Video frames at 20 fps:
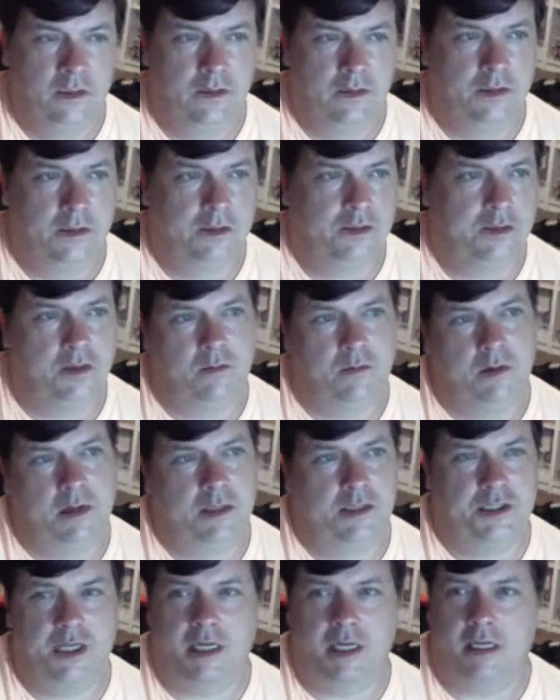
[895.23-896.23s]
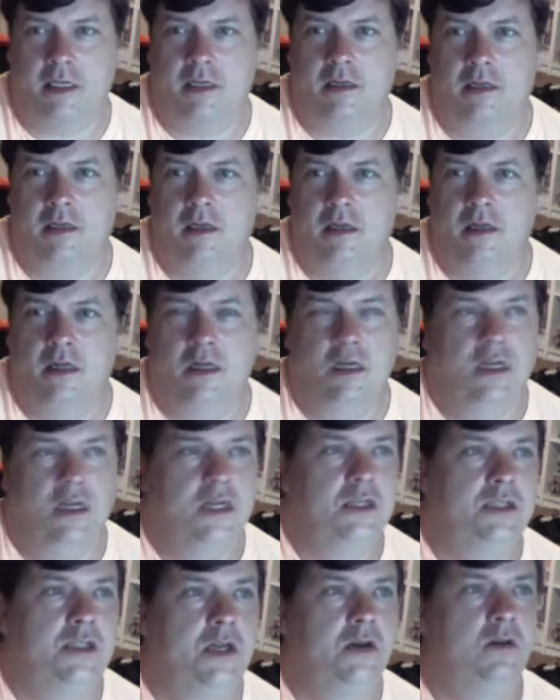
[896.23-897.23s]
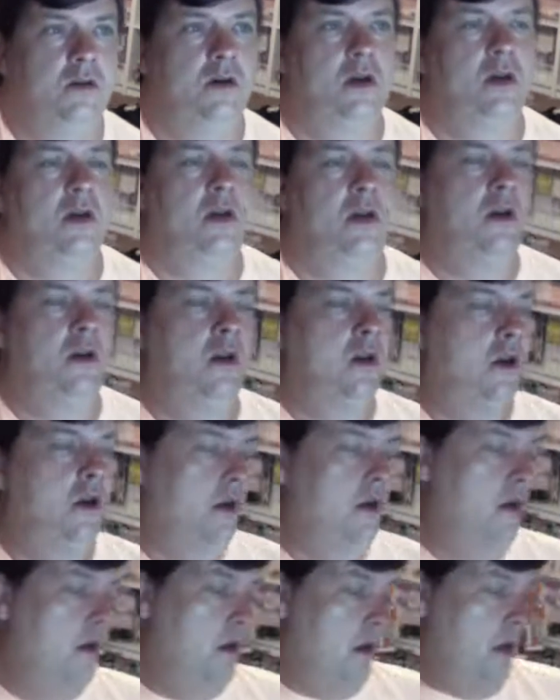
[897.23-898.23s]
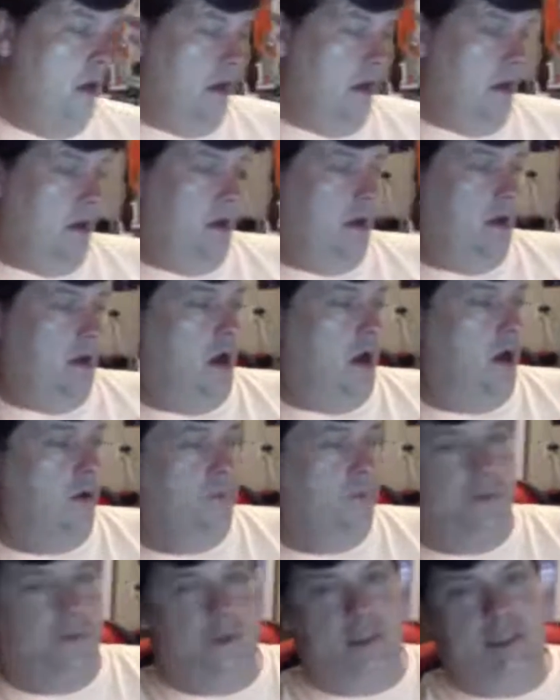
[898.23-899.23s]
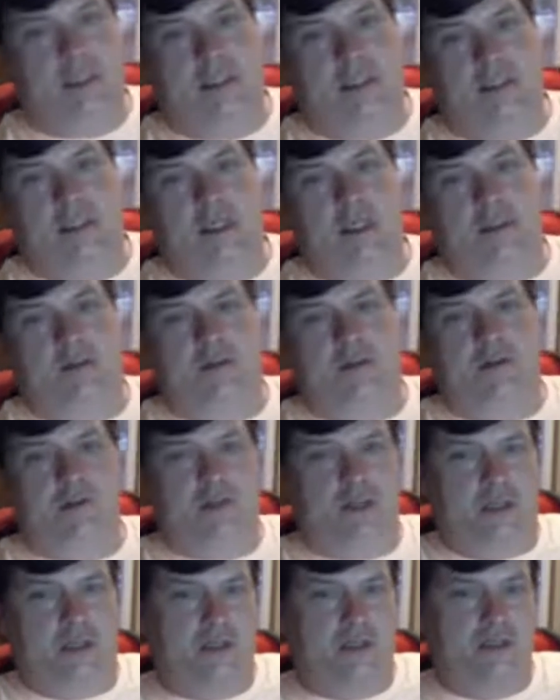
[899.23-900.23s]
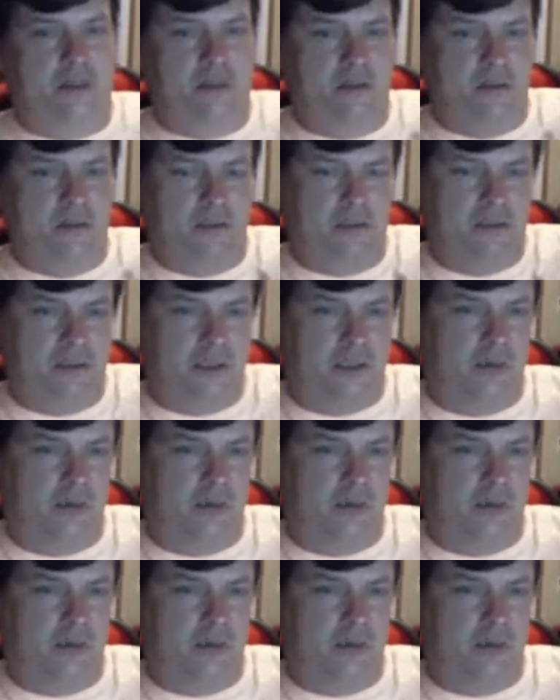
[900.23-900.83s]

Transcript: There's no way of checking. So hopefully this answers the